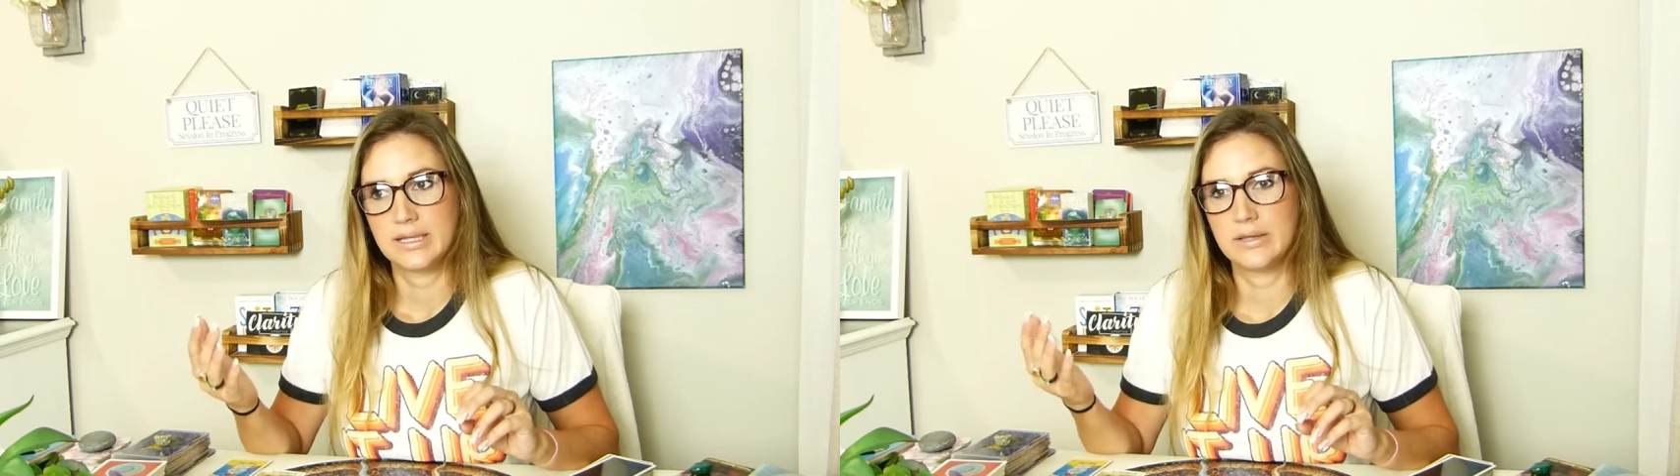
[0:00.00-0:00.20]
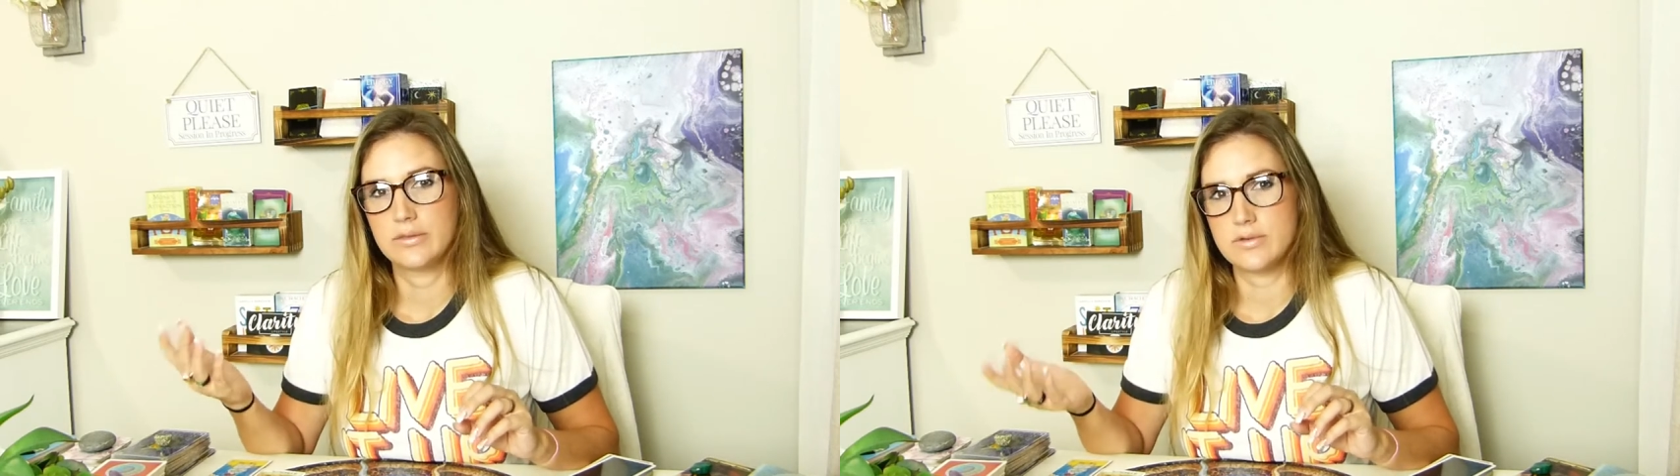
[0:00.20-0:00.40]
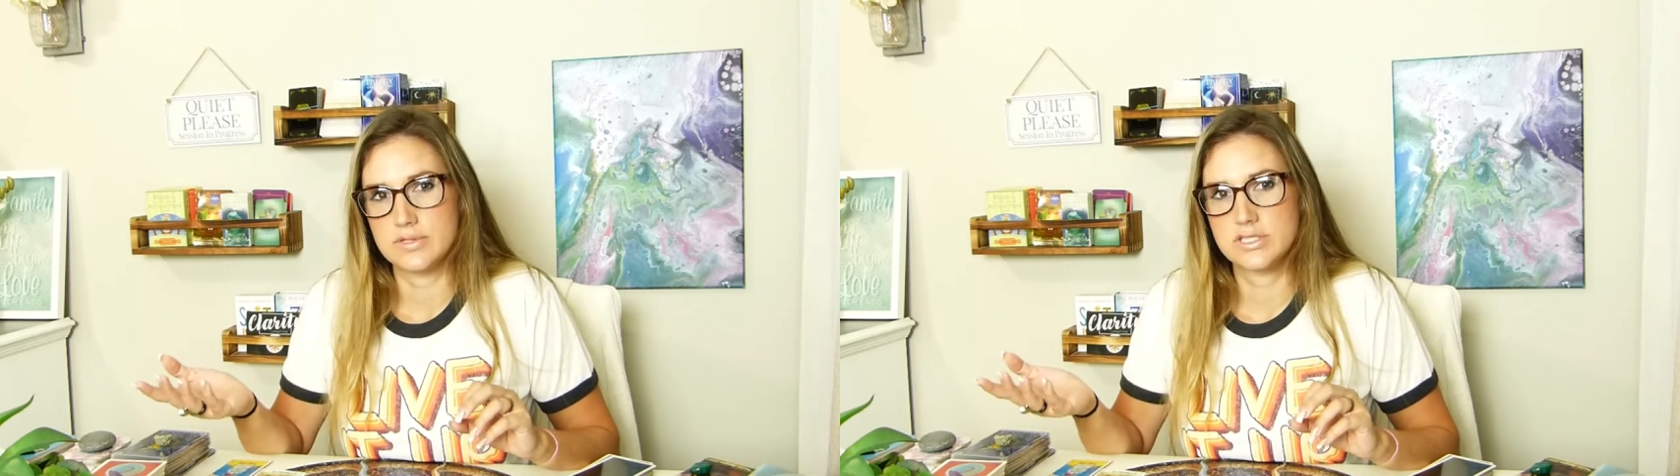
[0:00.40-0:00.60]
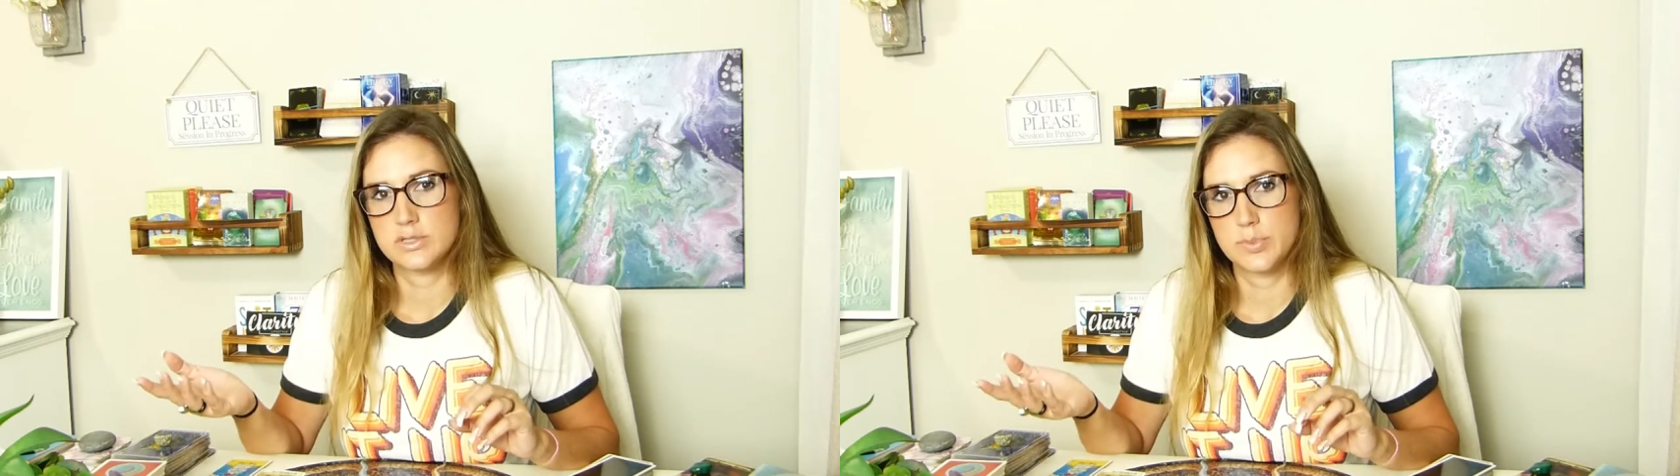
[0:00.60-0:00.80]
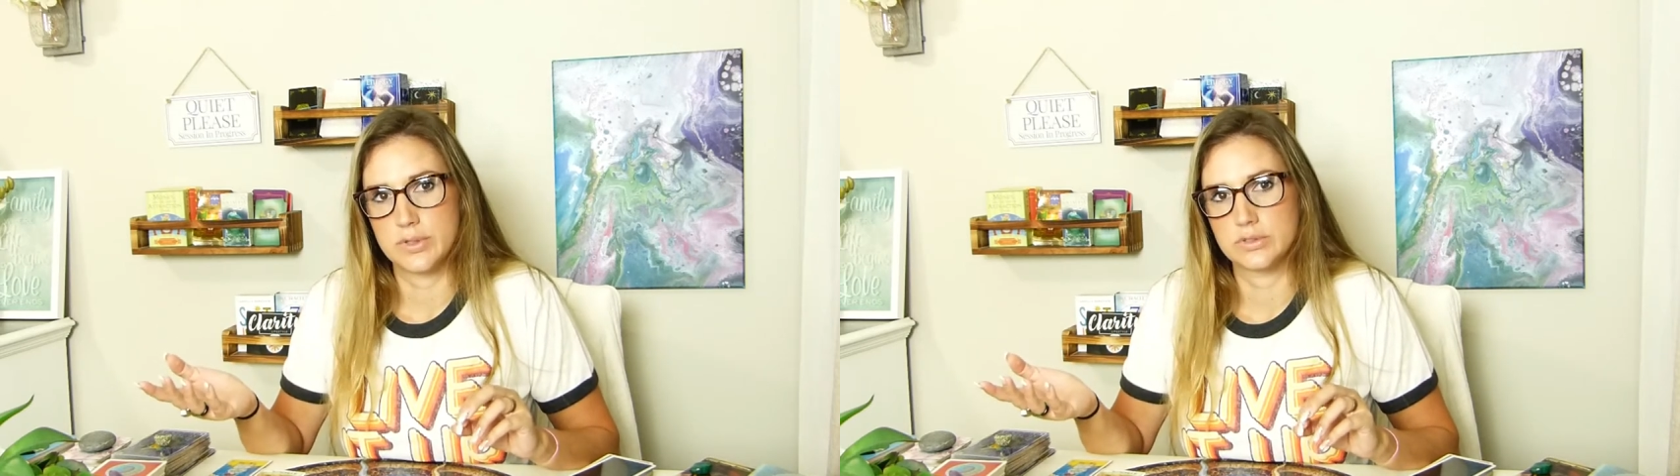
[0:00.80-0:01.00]
in those
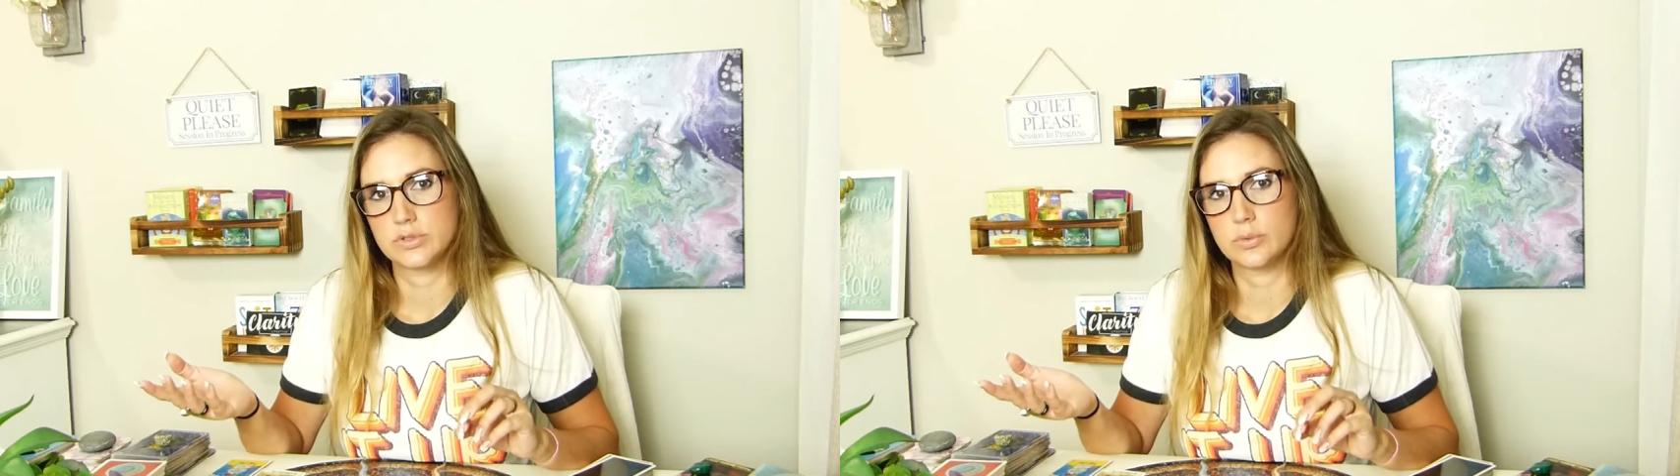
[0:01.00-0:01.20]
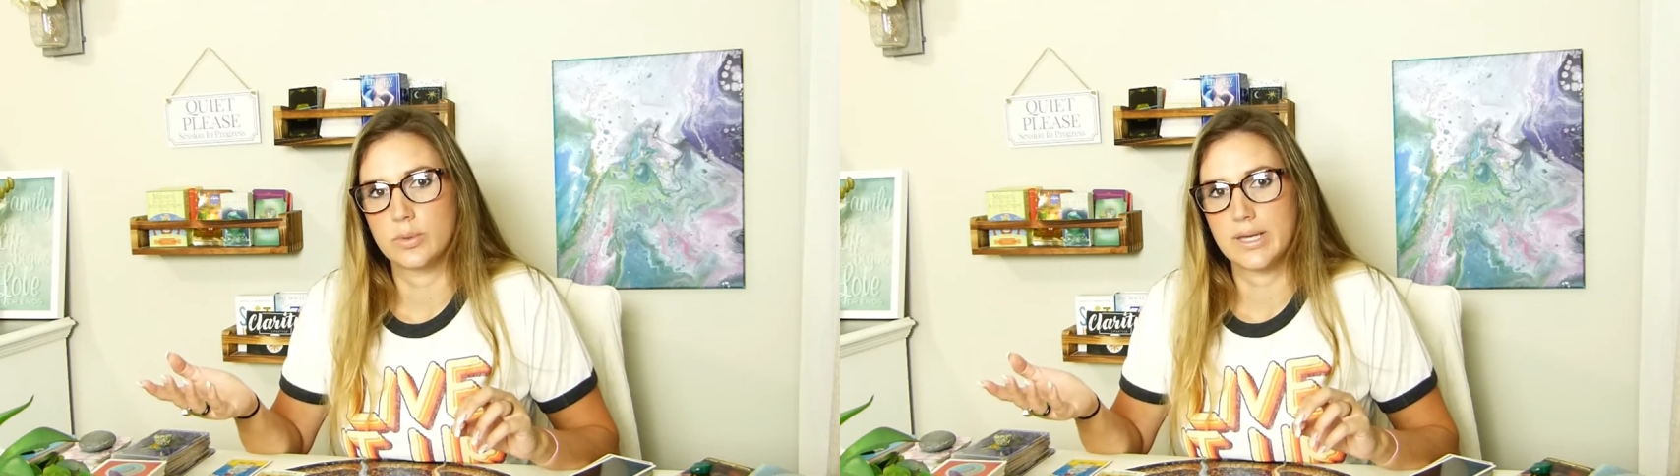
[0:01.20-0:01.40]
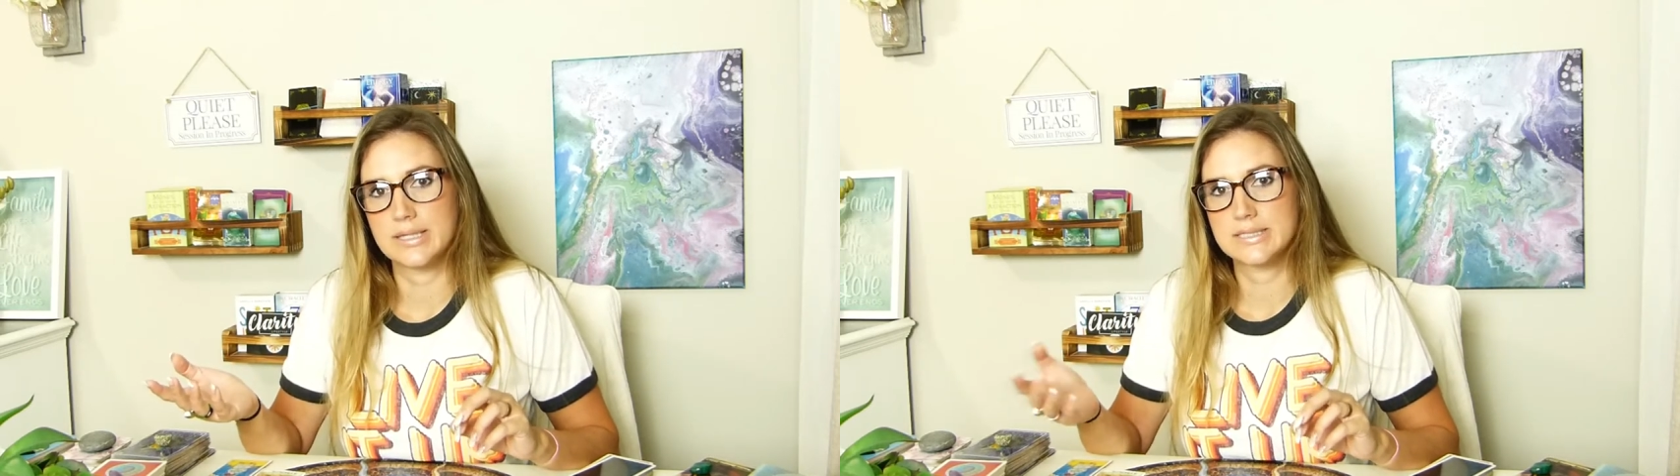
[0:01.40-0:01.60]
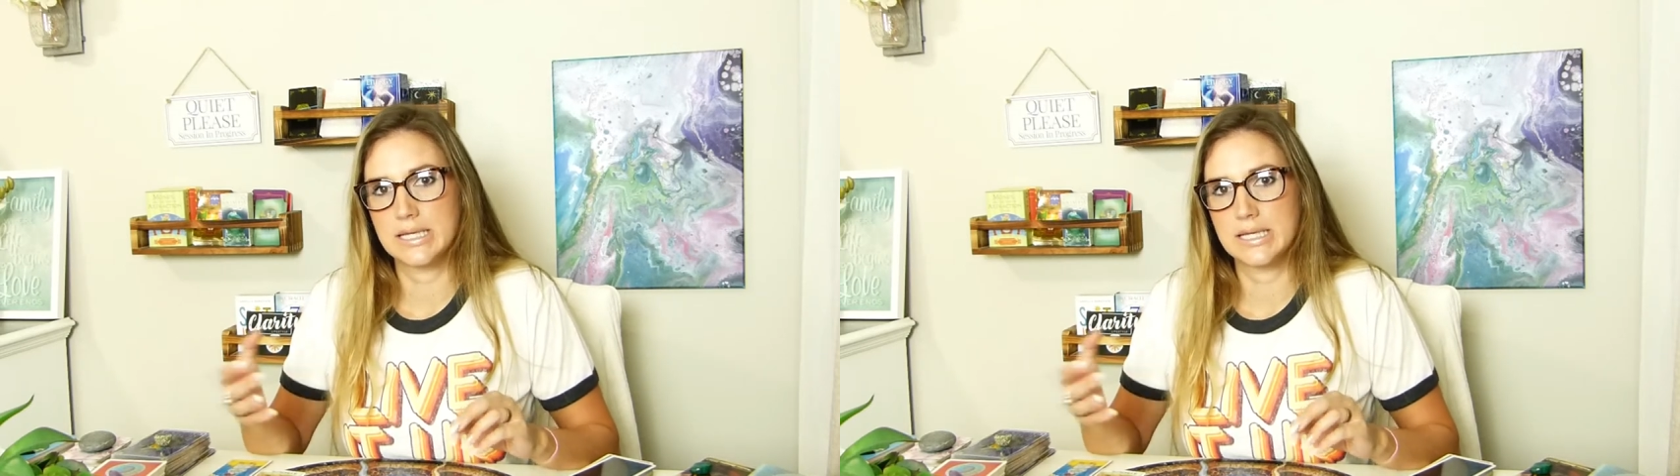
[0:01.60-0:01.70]
spiritual ways